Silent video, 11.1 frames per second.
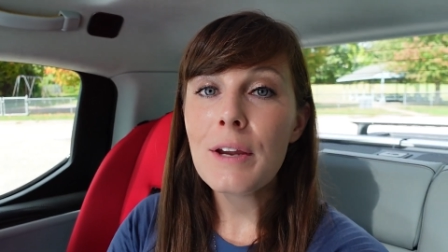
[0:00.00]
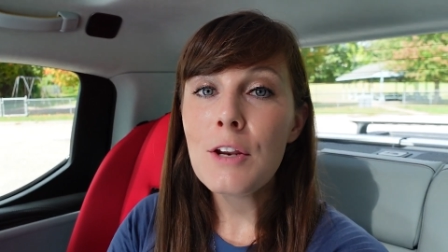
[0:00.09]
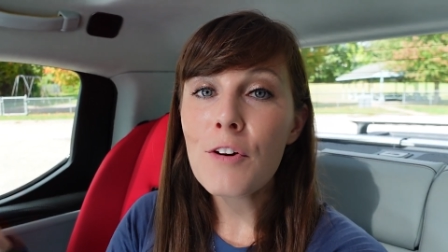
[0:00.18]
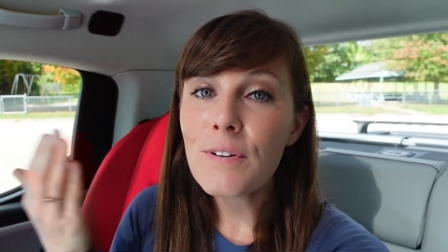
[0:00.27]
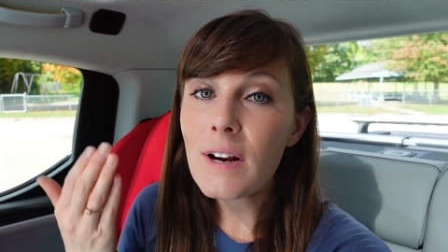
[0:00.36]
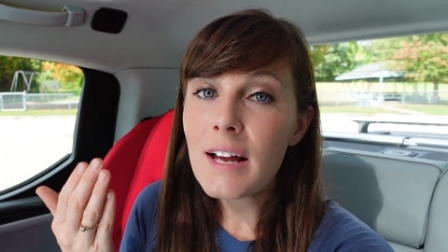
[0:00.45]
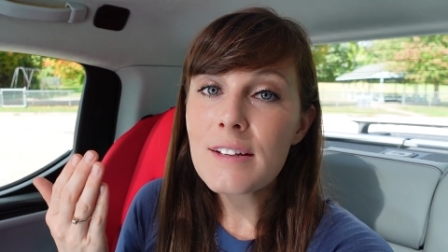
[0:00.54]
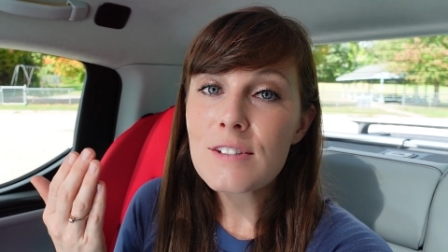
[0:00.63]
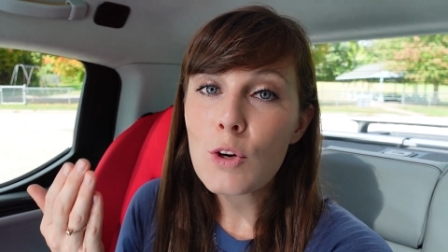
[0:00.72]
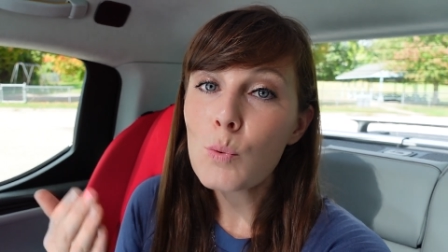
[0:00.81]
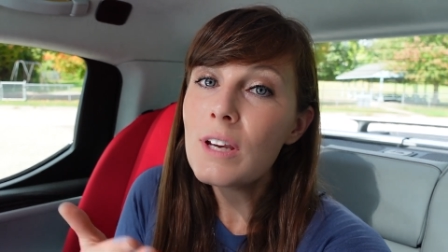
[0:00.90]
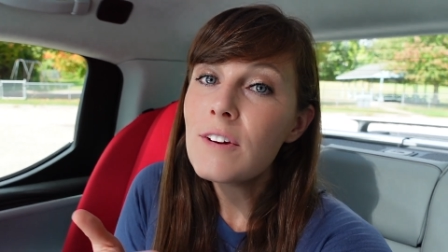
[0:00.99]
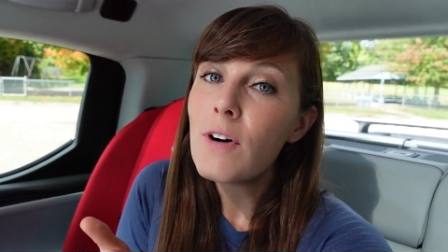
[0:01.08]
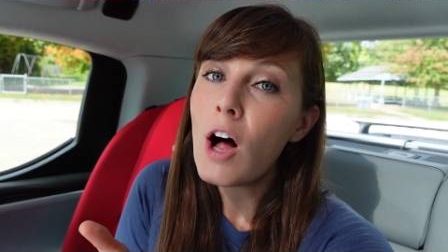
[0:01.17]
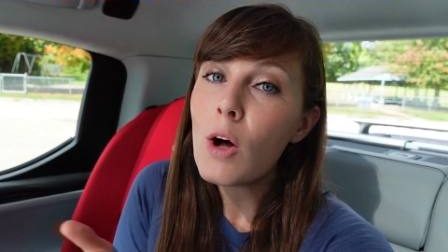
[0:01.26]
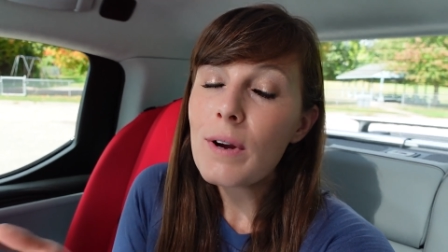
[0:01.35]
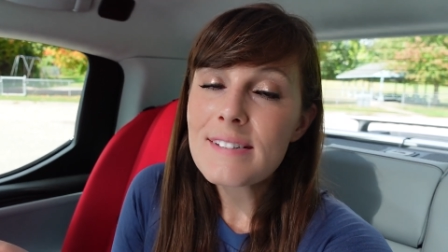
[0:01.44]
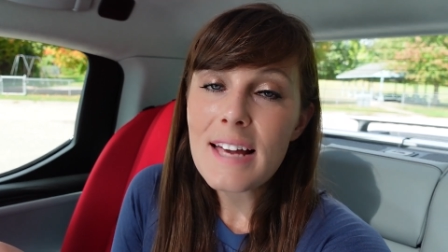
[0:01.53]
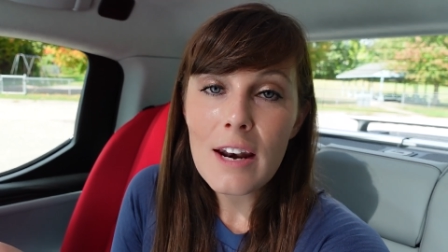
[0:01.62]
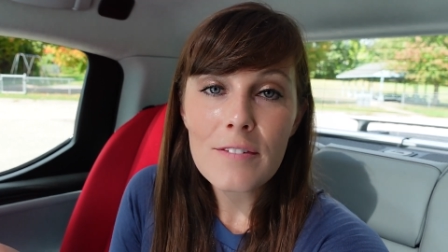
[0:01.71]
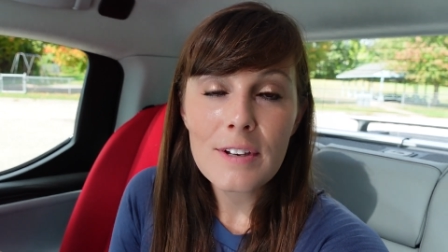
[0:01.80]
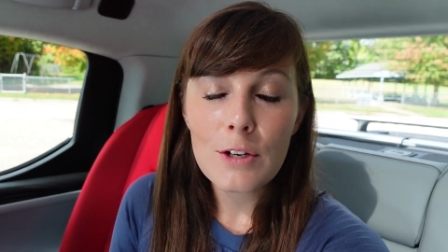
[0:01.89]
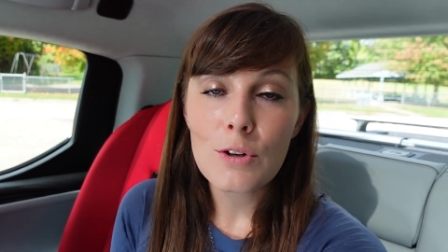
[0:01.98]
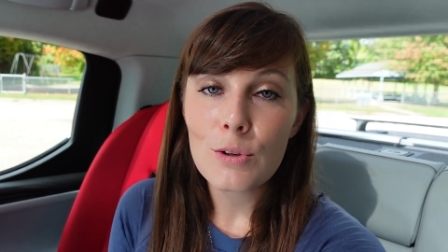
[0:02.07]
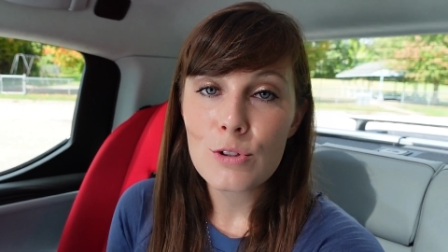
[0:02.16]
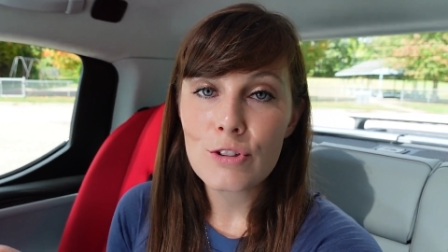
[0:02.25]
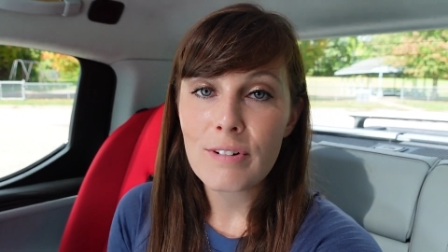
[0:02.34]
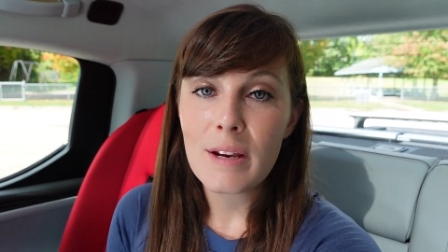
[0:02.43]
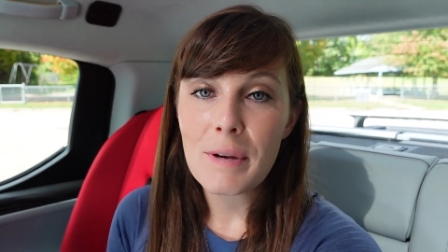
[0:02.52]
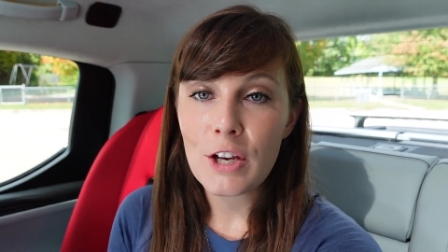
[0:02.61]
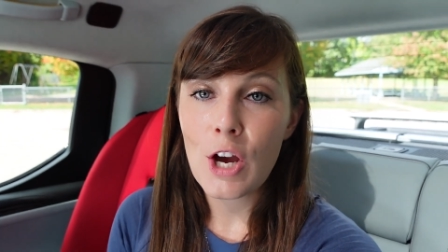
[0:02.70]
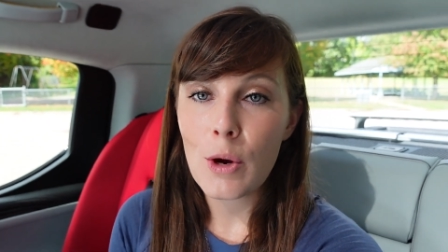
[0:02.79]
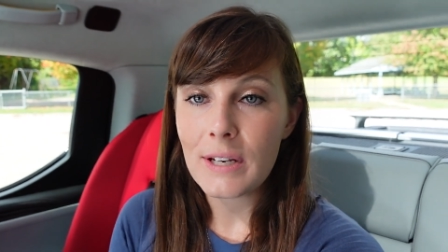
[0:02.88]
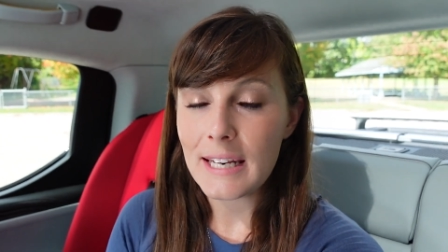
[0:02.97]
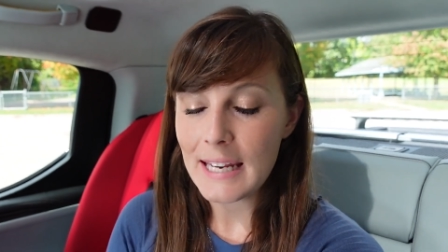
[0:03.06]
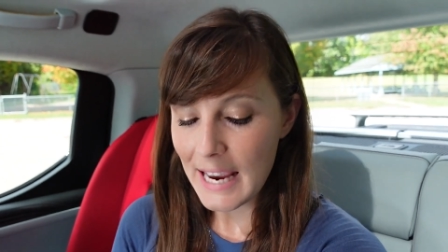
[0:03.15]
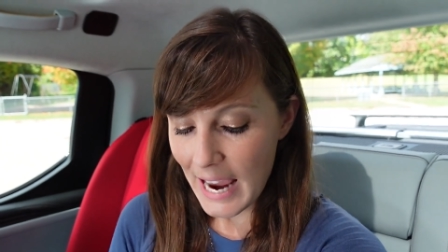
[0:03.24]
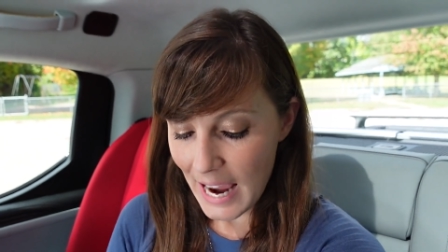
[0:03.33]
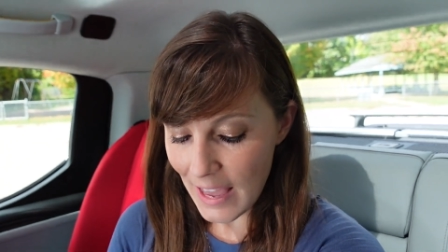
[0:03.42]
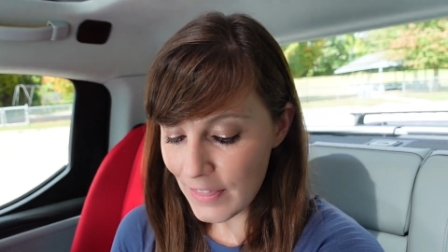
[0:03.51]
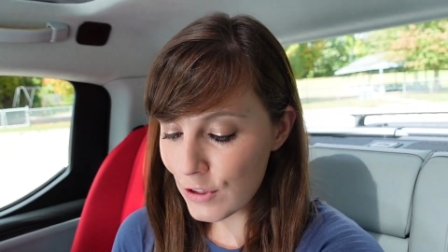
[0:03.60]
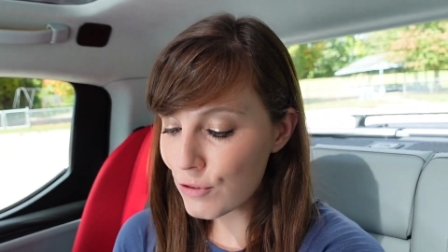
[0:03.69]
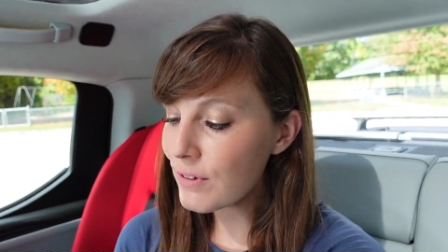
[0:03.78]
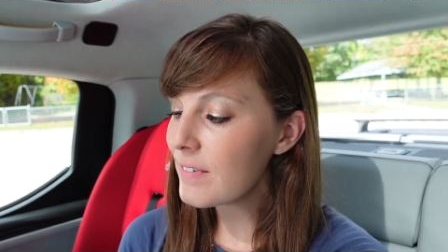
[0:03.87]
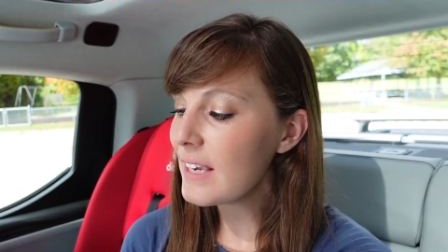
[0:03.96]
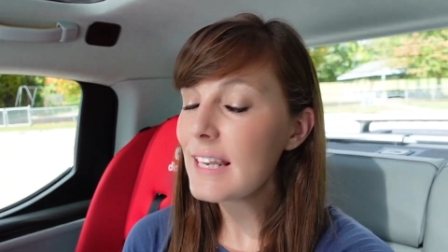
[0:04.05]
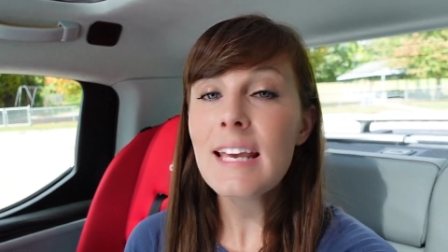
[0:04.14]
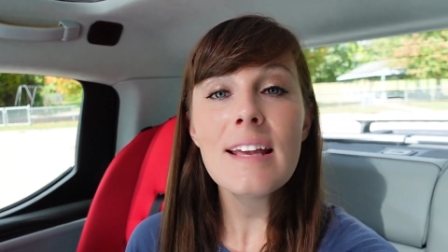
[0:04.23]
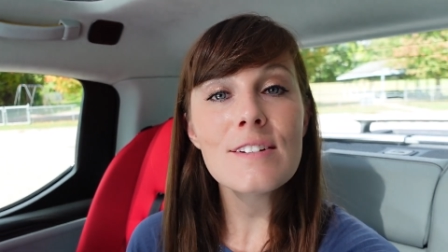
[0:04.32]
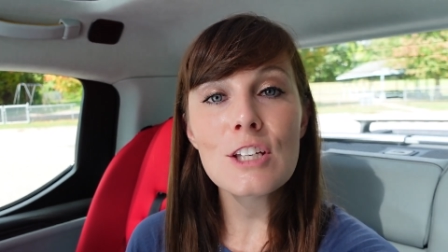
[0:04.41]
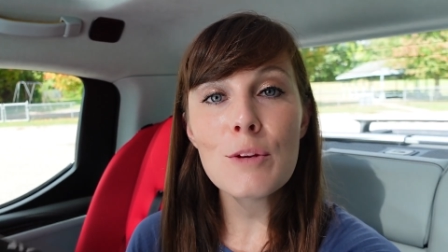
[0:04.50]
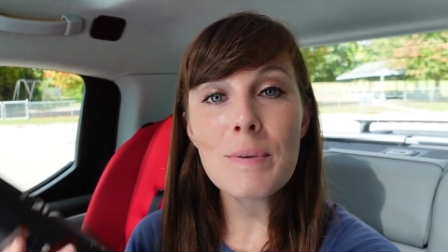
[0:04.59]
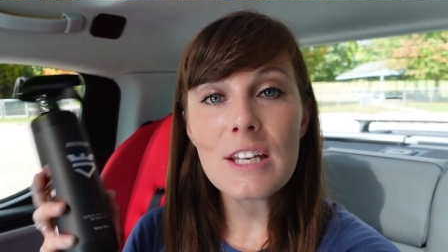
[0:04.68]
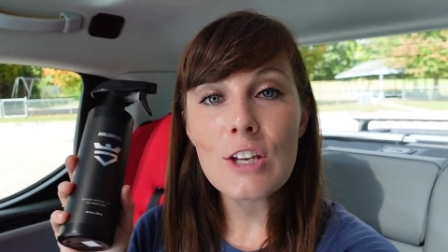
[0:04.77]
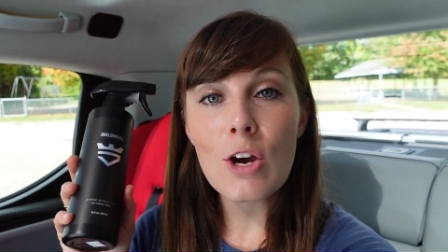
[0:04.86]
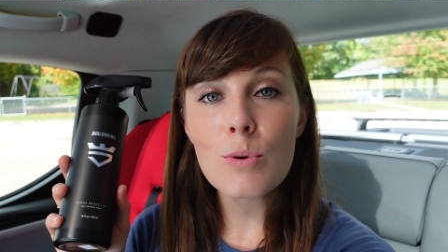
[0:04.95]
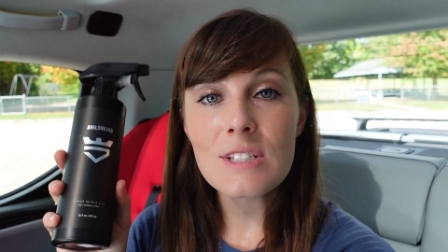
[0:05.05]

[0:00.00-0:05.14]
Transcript: I know for us, we've always had our vehicles ceramic coated, and this Rivian is going to be no